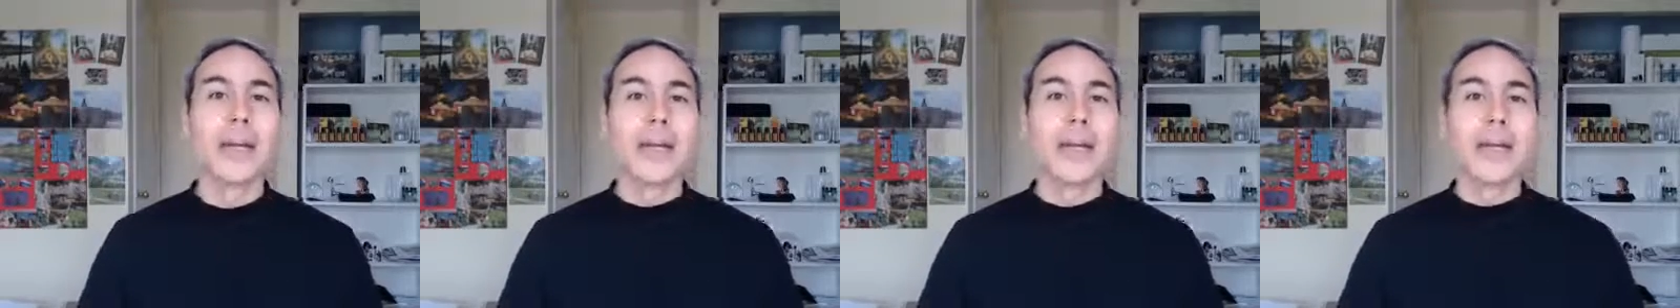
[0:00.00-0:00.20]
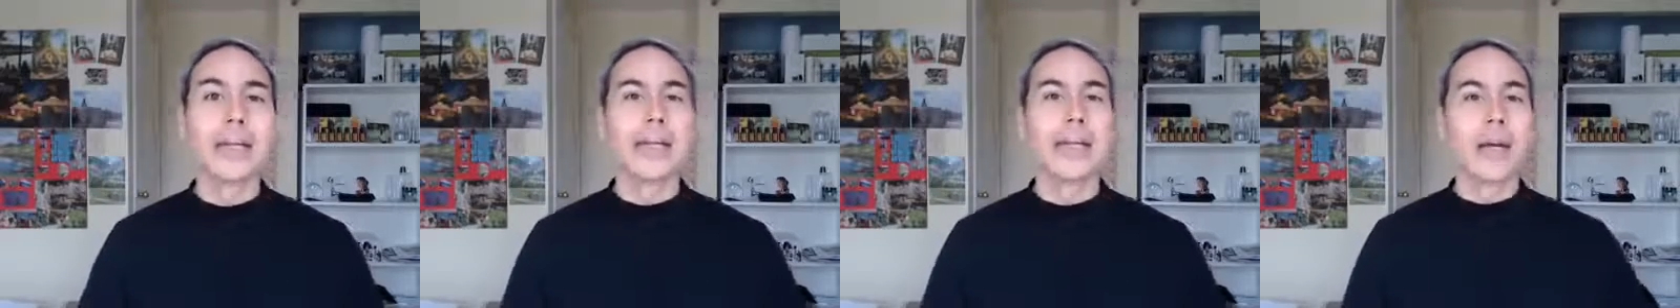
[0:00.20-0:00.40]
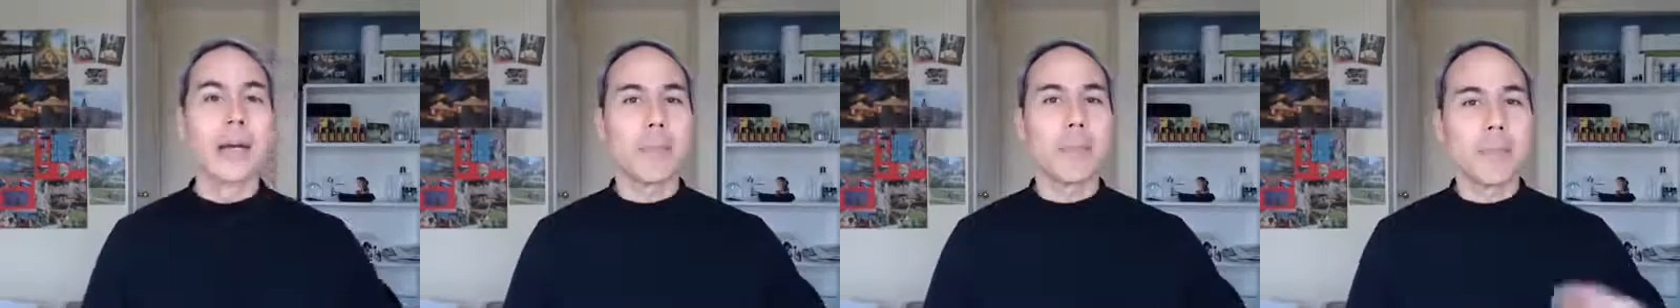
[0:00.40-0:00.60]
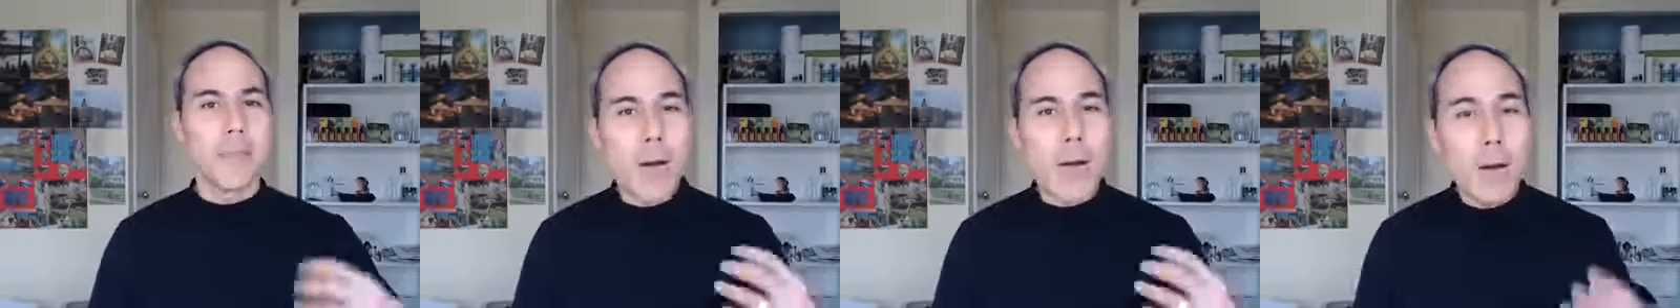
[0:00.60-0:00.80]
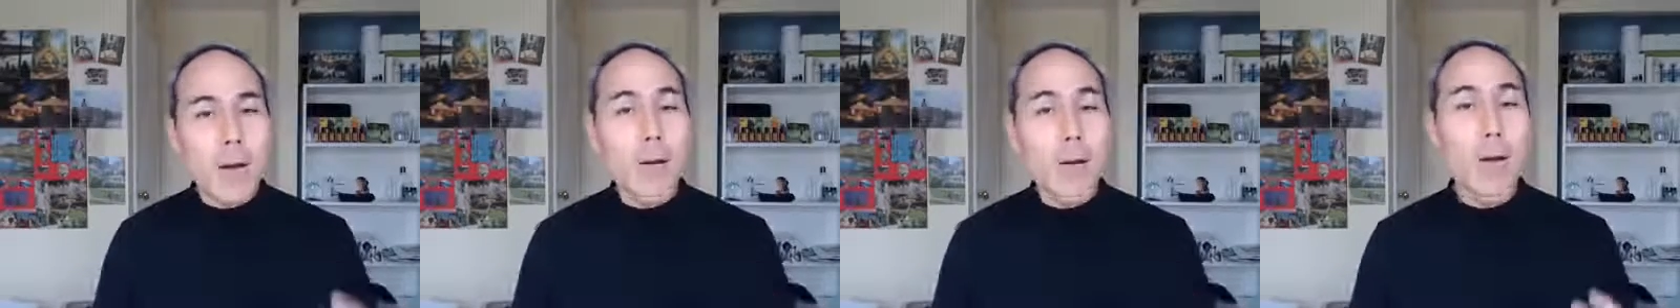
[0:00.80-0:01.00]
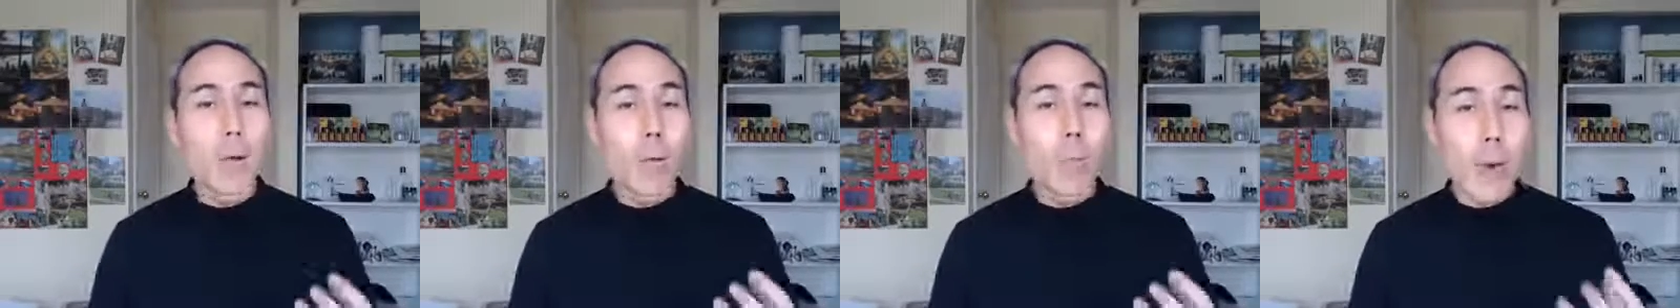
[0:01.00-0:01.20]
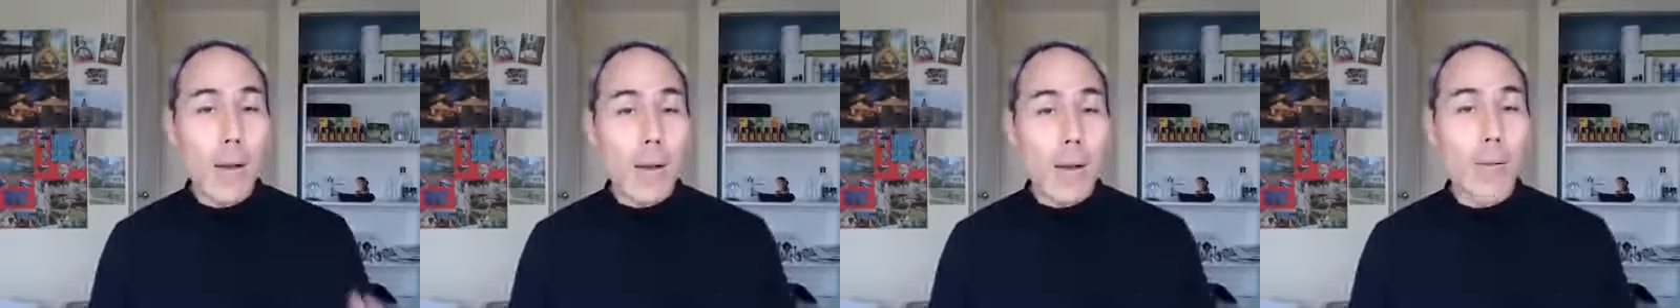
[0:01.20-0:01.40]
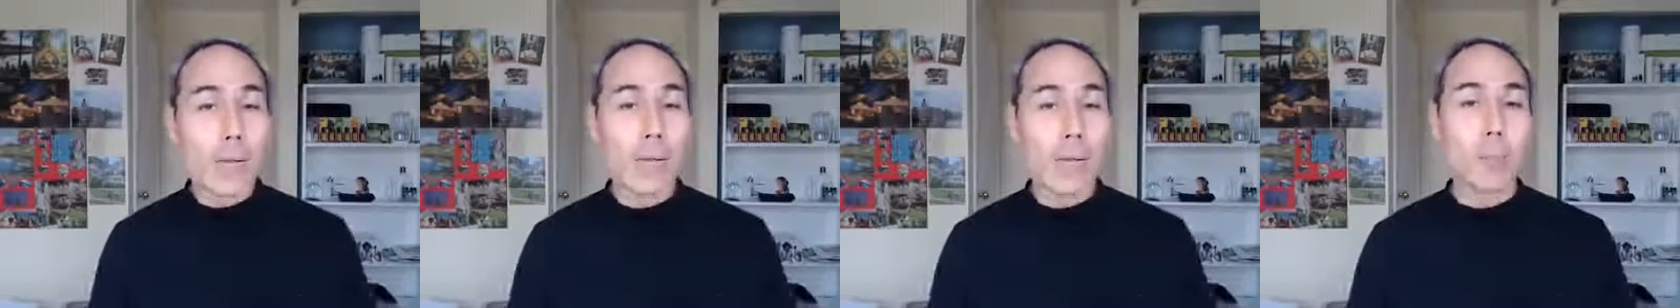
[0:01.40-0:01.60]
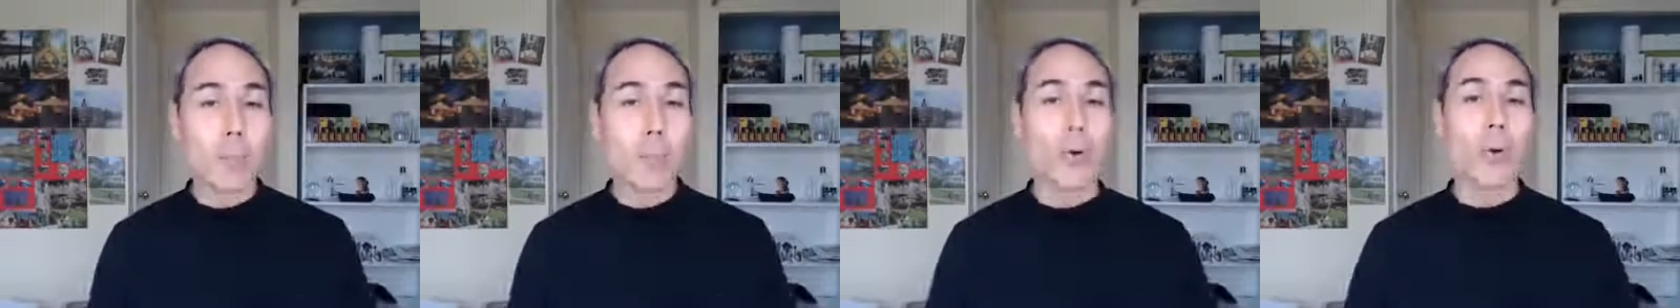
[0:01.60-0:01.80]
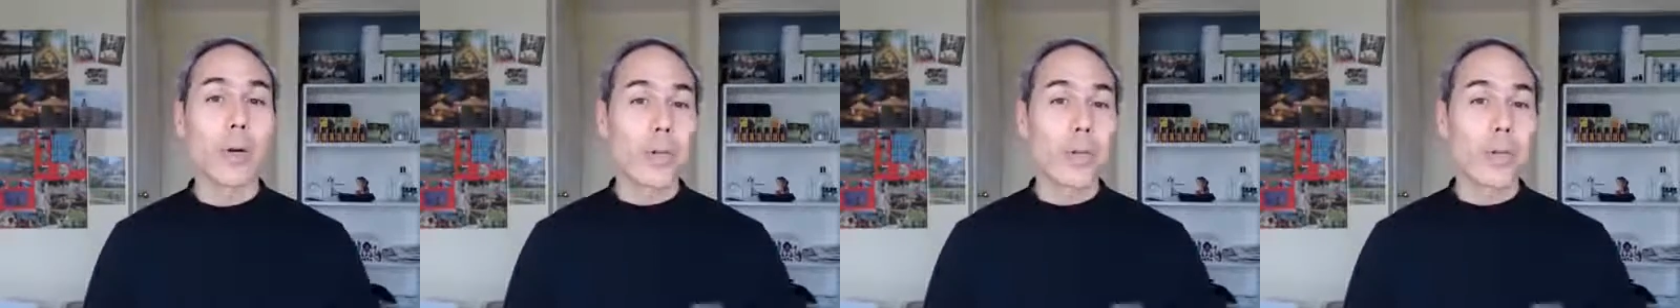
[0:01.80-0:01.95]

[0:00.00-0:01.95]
is I'm now awakening more